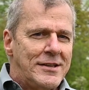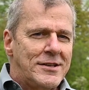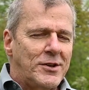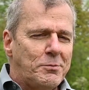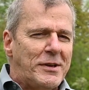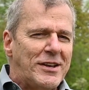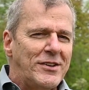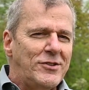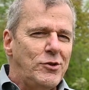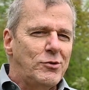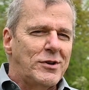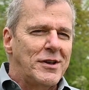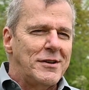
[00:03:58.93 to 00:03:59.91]
just
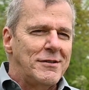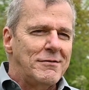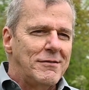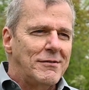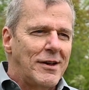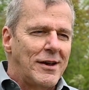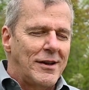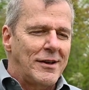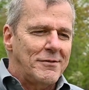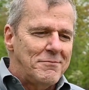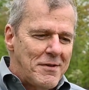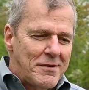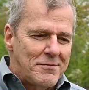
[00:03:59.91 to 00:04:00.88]
because you can
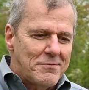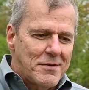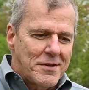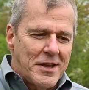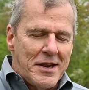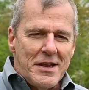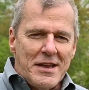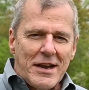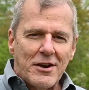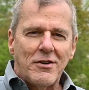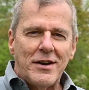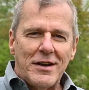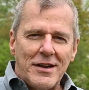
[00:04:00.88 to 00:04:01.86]

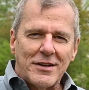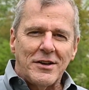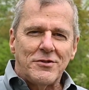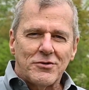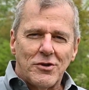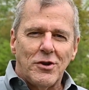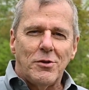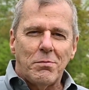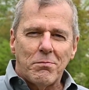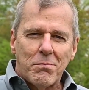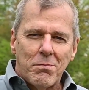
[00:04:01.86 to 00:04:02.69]
integrate a control